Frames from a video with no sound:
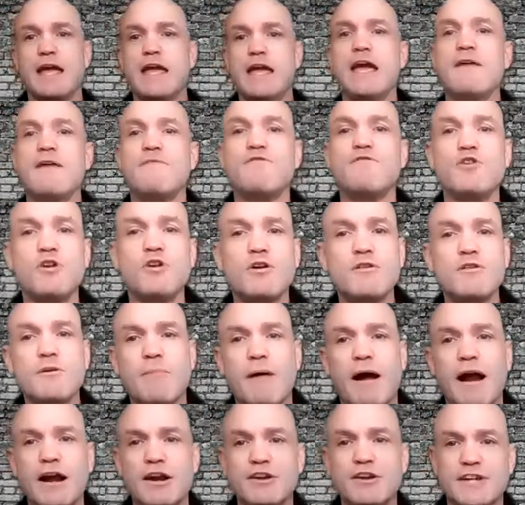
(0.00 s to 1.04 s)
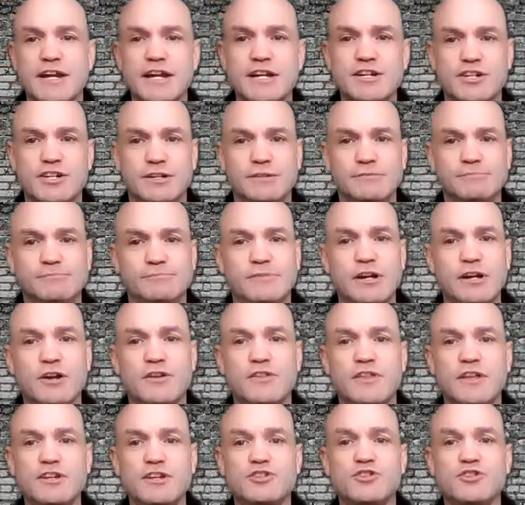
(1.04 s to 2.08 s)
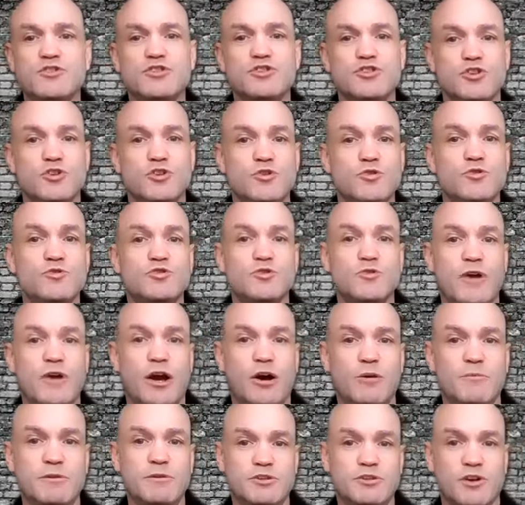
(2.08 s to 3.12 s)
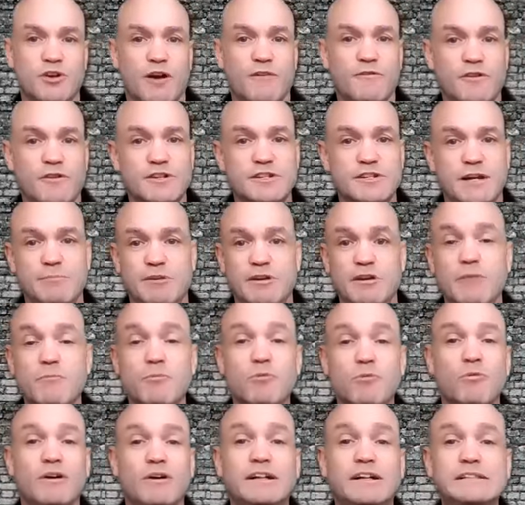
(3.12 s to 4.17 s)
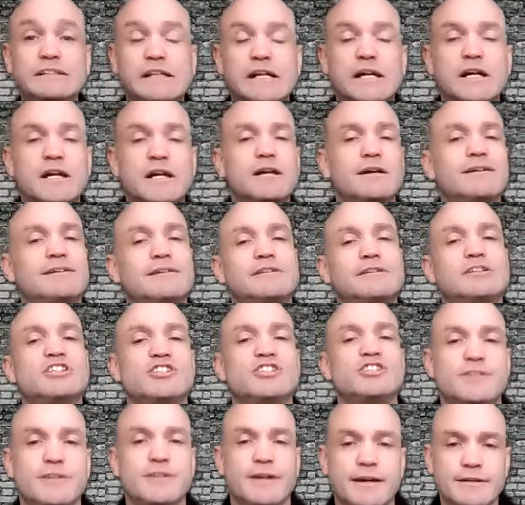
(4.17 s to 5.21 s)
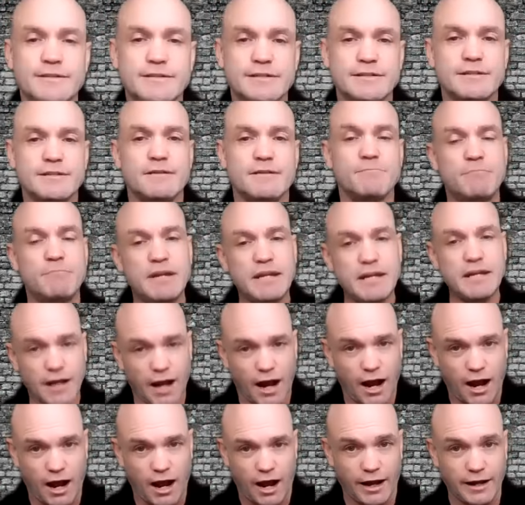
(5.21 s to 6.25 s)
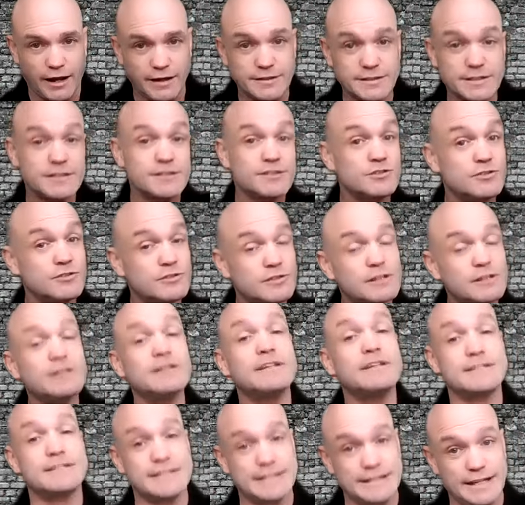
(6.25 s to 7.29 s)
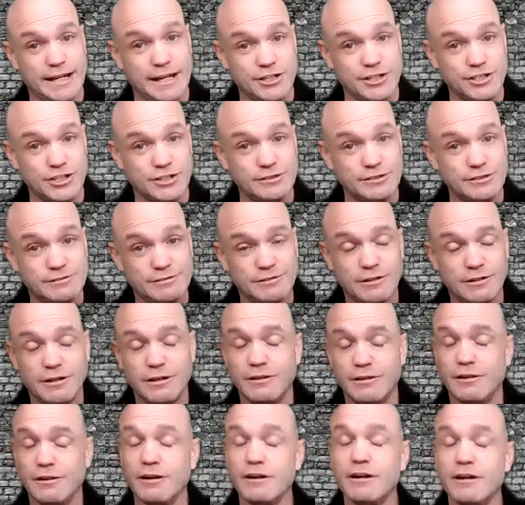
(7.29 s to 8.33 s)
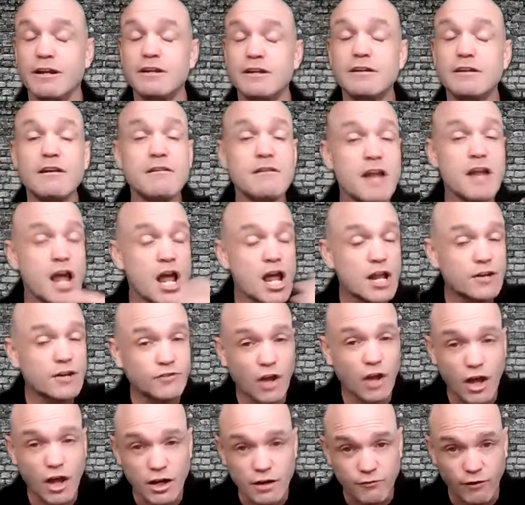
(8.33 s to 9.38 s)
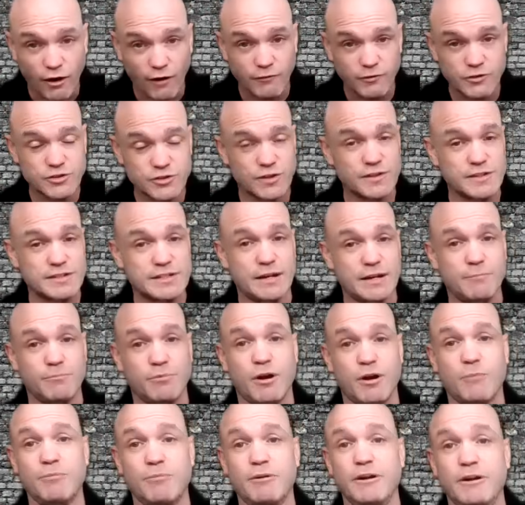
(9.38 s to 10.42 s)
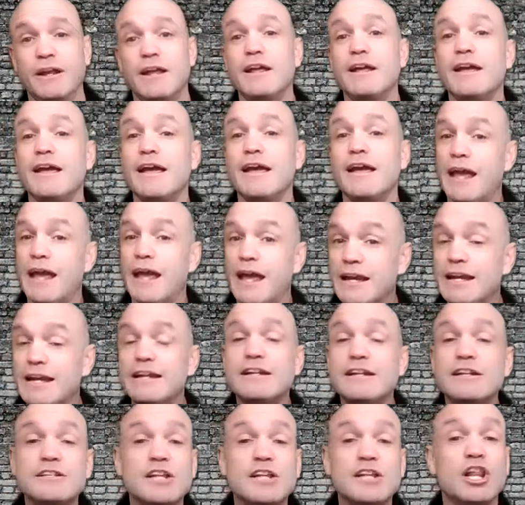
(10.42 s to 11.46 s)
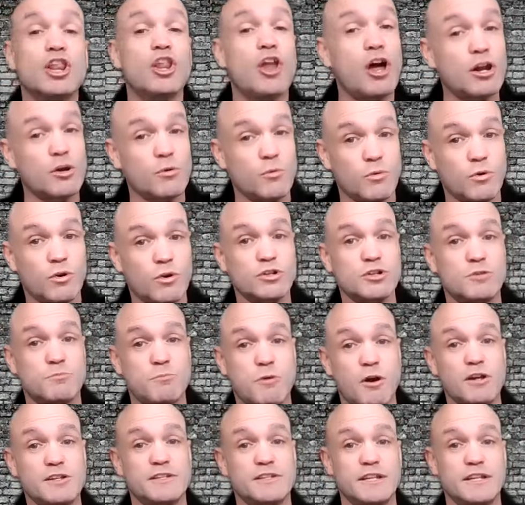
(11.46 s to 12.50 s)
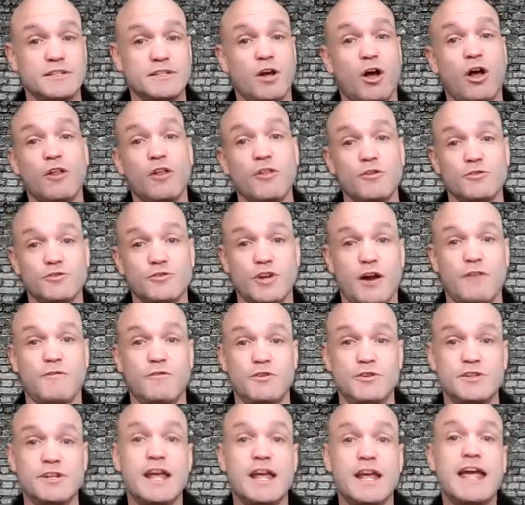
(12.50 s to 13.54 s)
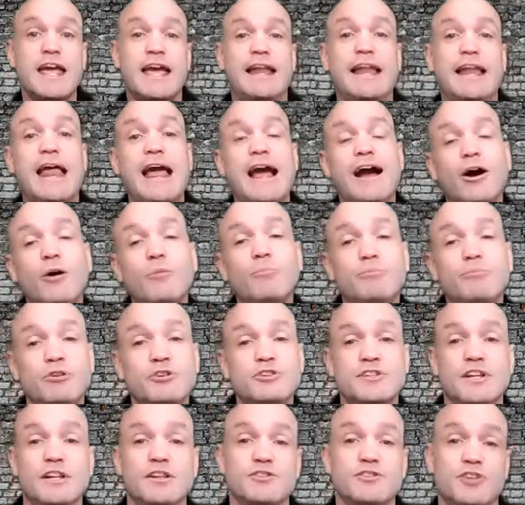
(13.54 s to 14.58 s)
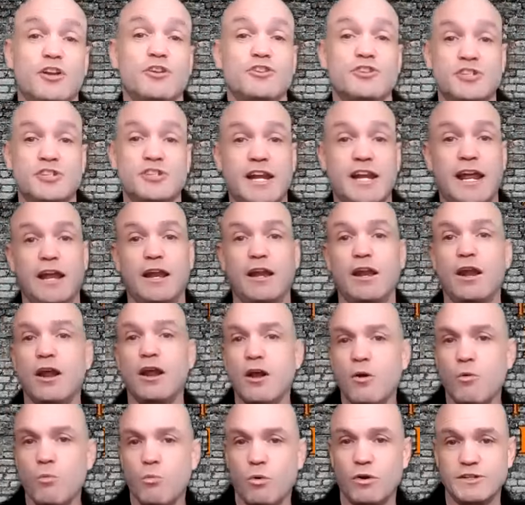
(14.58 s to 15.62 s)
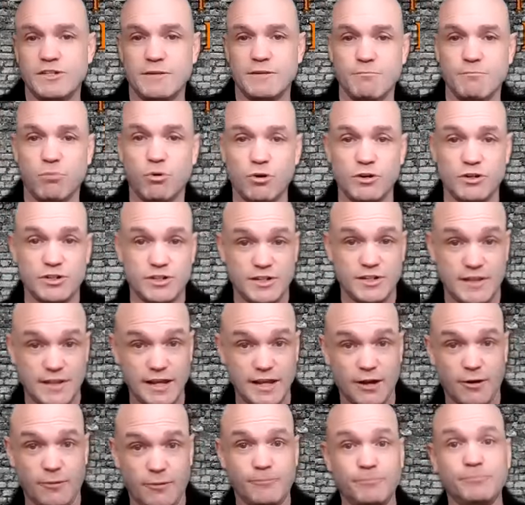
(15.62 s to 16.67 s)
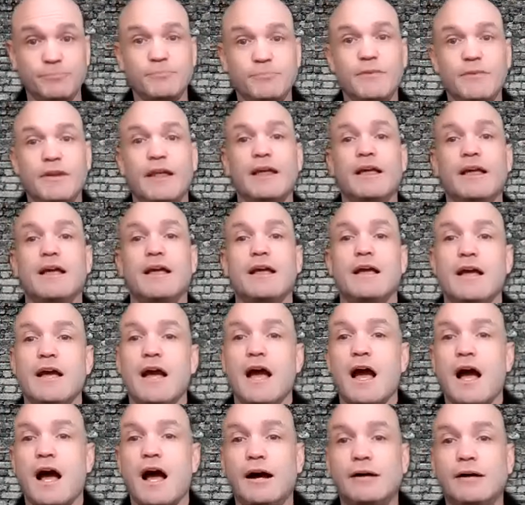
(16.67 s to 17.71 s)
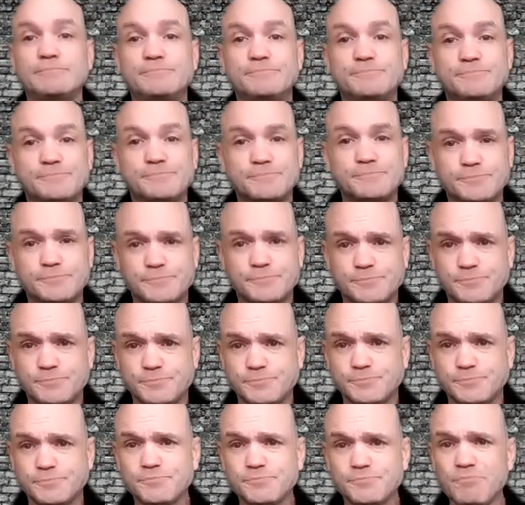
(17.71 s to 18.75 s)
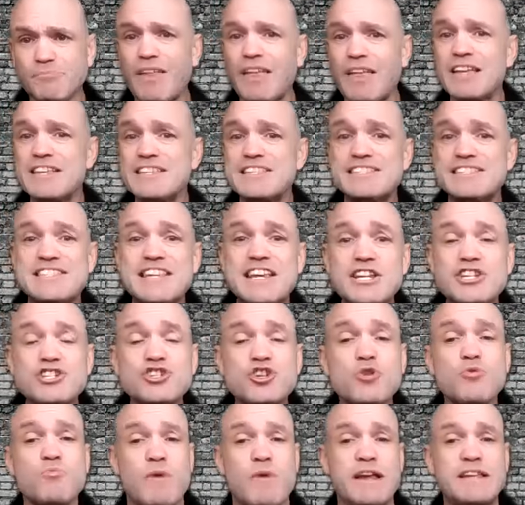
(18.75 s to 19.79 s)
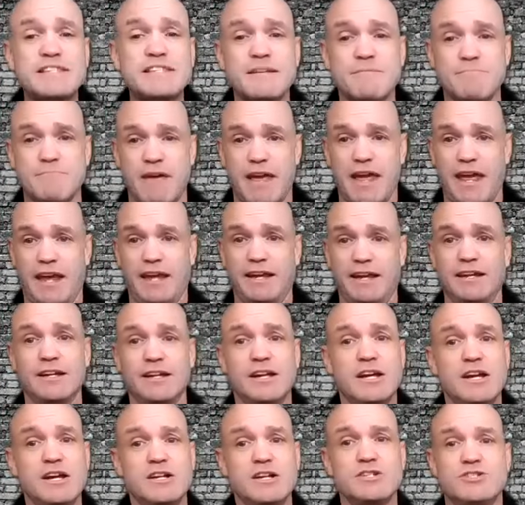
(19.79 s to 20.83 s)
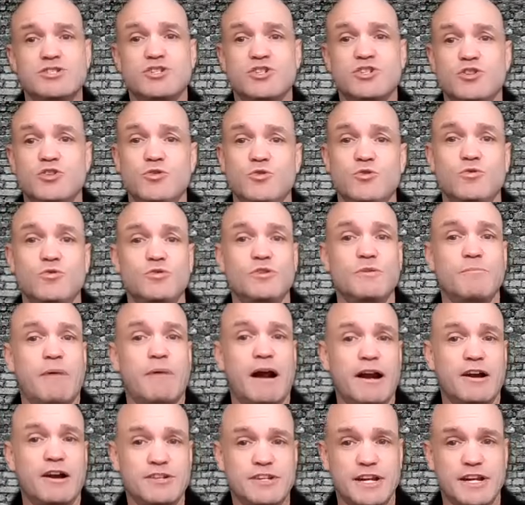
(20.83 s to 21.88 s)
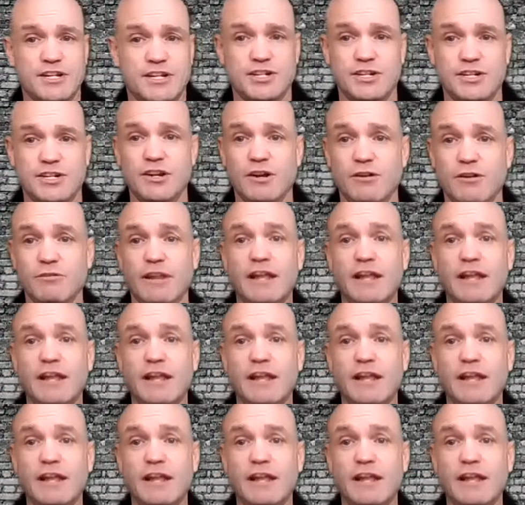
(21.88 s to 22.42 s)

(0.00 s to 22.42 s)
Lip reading: If you're the buyer's agent, there are things you can do to help get your offer accepted. Number one, just be kind to the listing agent. They're getting a ton of offers on the same property, and it is a lot of work to process all those offers and help your sellers understand what's important to them. Um, Send your resume to the buyer's agent.